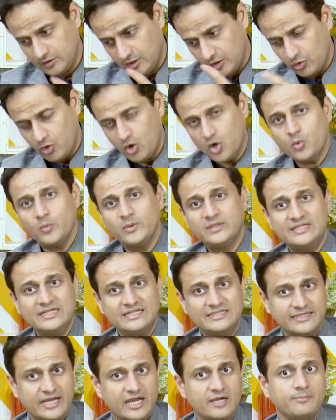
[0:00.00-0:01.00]
along with the
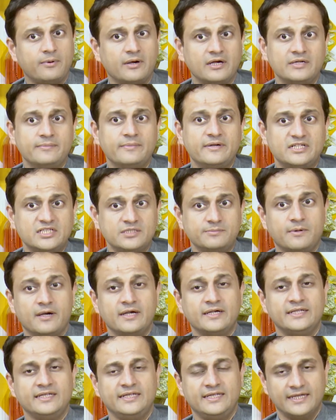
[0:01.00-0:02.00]
entire parliamentary party.